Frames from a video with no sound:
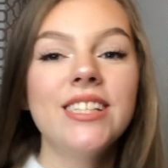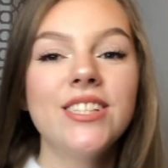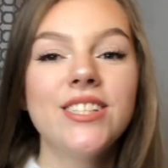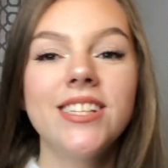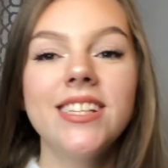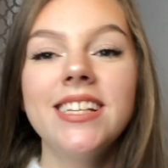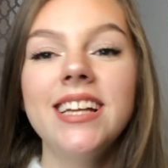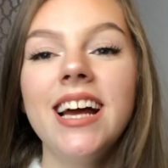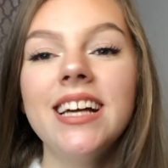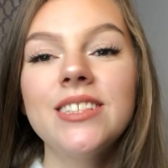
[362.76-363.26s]

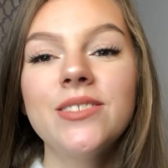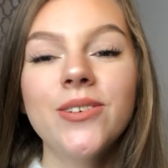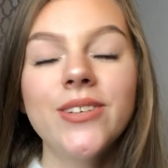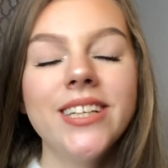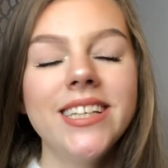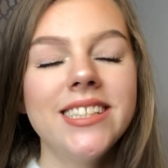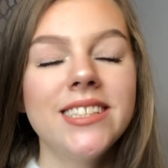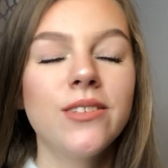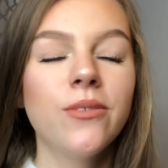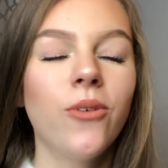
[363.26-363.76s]
so the next one
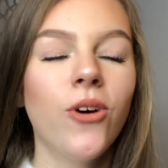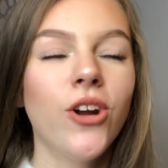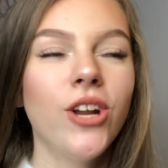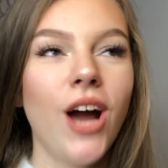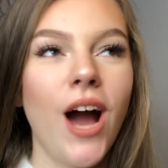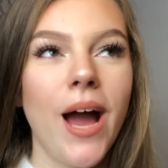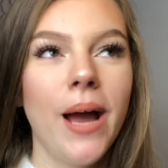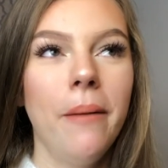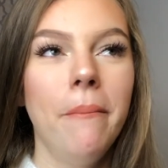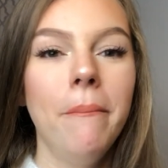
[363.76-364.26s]
is the one
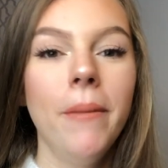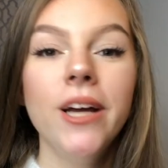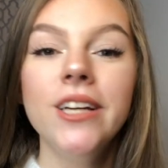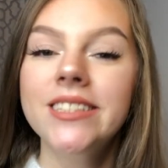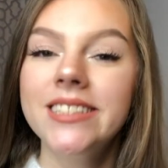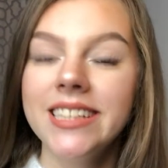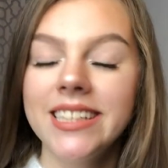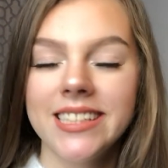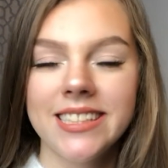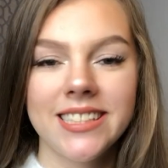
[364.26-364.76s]
I am
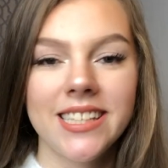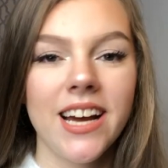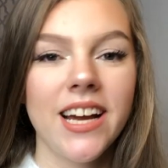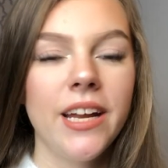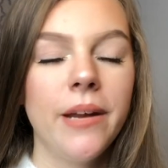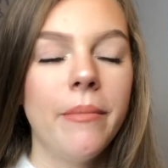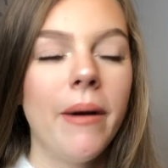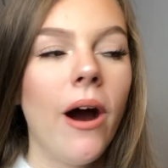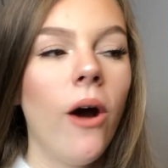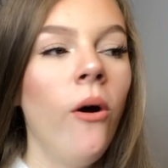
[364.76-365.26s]
most
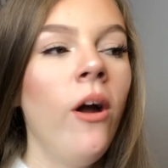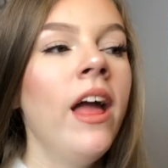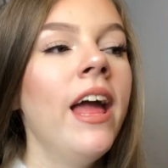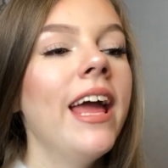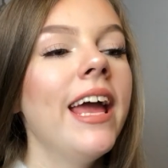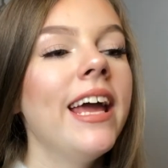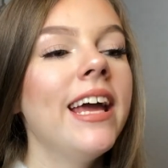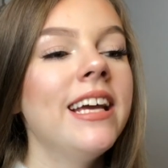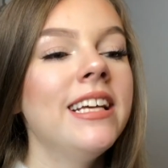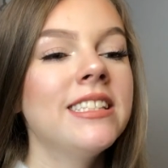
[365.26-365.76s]
excited about.
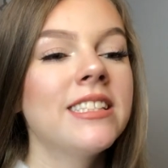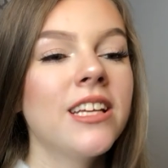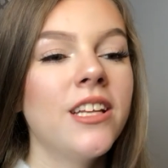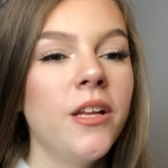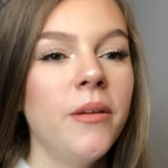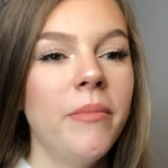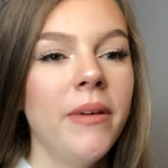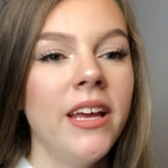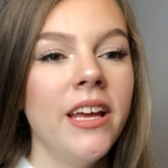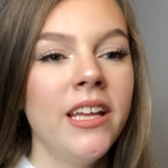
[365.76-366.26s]
It is going
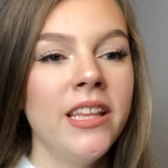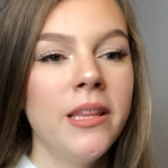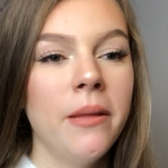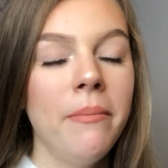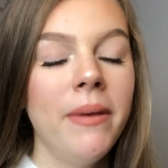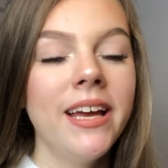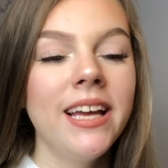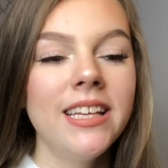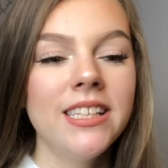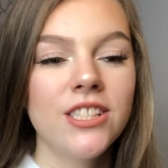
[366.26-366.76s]
to be the
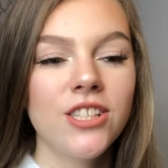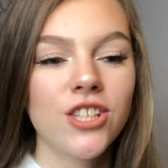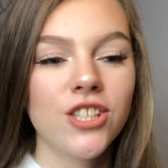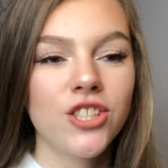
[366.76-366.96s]
biggest